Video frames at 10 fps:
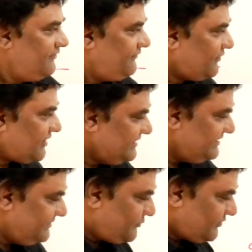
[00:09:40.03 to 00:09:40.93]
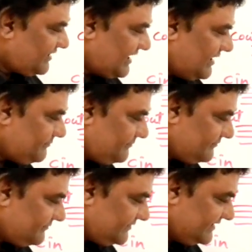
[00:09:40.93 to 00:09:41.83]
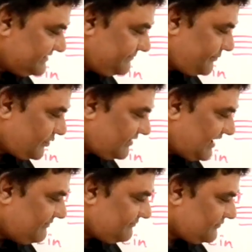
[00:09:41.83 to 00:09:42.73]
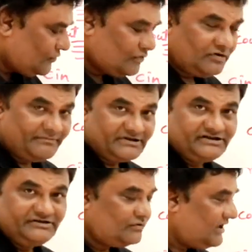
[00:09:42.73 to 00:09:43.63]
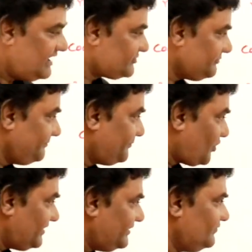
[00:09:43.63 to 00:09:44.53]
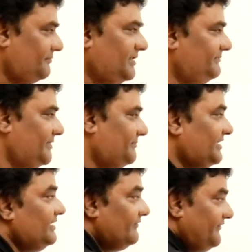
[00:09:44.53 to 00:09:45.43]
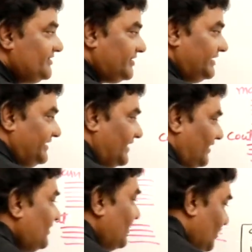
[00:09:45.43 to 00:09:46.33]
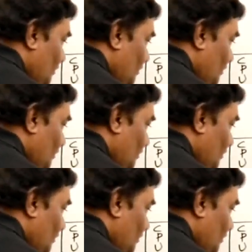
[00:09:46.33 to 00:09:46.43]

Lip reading: For running the program, this program code, machine code, has to be brought into the main memory. Which area?